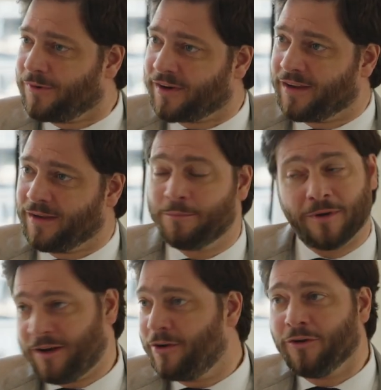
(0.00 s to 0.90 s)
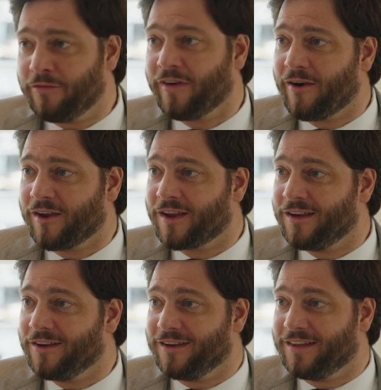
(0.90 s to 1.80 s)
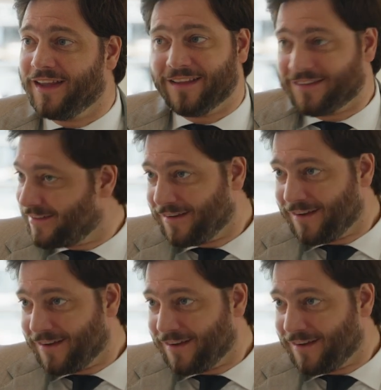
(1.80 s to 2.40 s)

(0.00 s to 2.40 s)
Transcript: okay, but I know very clearly that